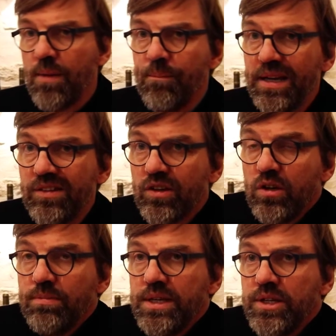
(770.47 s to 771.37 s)
But it's got
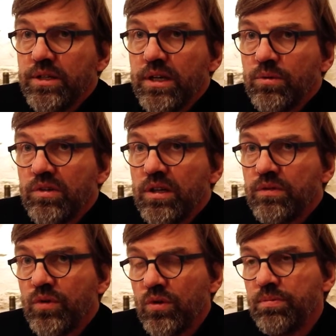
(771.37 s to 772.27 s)
to be done, I would say,
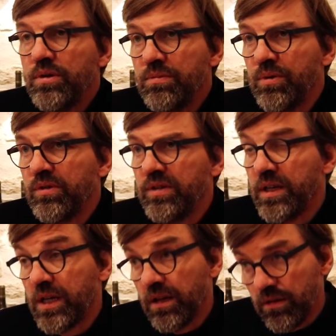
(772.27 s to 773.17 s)
for a purpose.
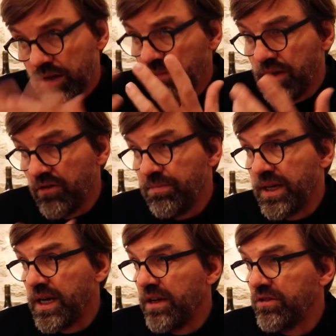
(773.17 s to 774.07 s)
You can look at me with
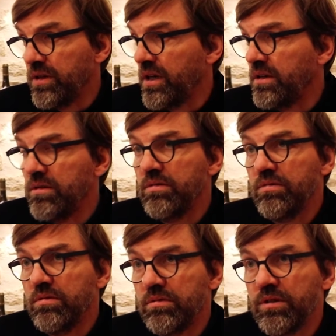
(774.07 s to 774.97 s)
big eyes going, are
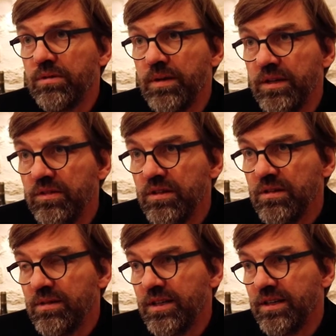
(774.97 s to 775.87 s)
you crazy?
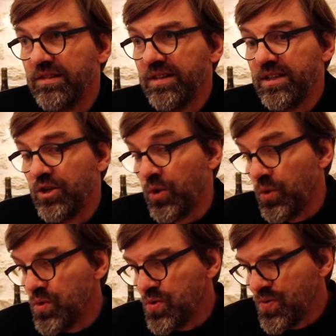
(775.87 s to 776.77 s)
And I said,
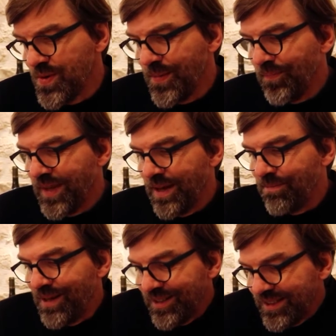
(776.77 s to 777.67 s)
no.
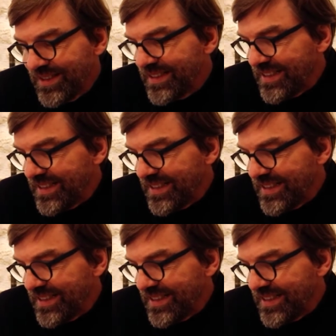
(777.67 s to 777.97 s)
But